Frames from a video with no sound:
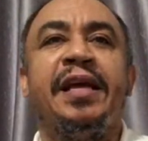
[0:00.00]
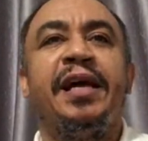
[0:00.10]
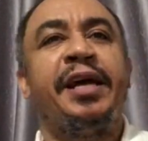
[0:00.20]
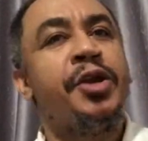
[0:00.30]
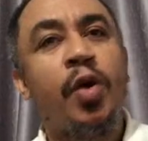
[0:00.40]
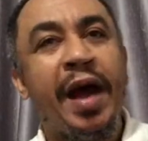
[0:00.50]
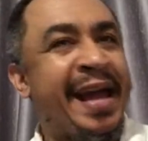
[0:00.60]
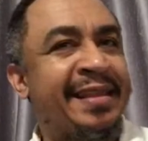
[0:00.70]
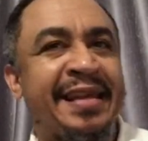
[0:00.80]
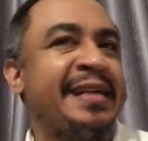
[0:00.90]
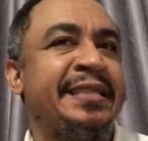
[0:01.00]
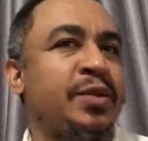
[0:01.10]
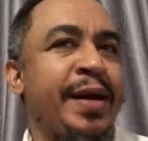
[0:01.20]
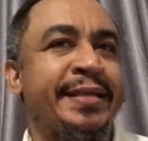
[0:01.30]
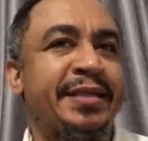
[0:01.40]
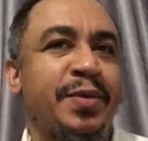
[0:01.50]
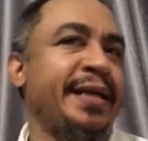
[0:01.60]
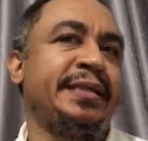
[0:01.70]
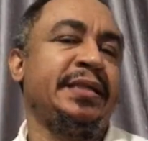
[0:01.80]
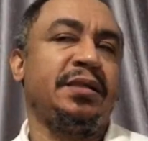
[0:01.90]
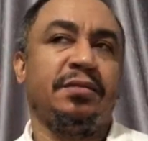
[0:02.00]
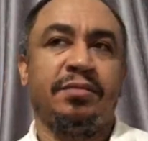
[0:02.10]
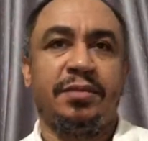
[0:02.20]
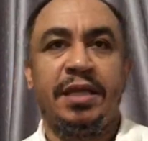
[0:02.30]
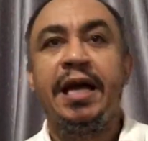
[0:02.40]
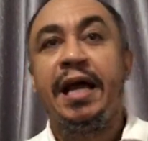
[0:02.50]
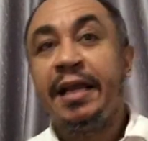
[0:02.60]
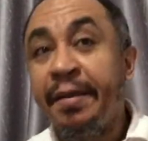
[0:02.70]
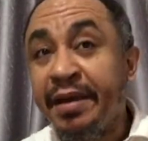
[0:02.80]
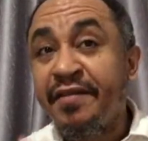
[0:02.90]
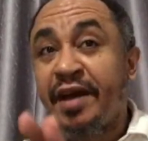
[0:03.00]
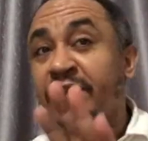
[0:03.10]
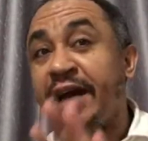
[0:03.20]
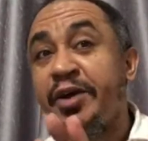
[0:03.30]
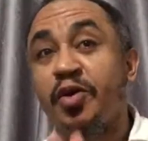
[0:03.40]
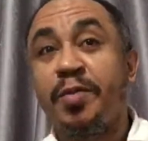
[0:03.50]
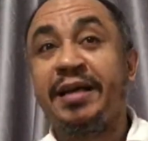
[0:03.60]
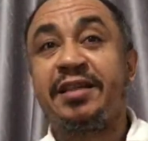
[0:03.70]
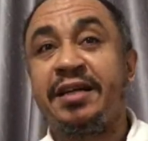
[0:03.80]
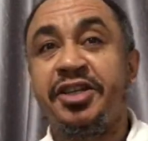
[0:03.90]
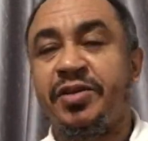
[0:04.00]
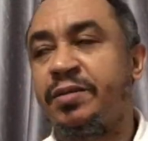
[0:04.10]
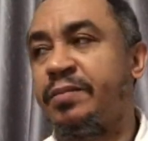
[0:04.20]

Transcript: You know, enter this 2020. Let me give you another Yoruba tradition.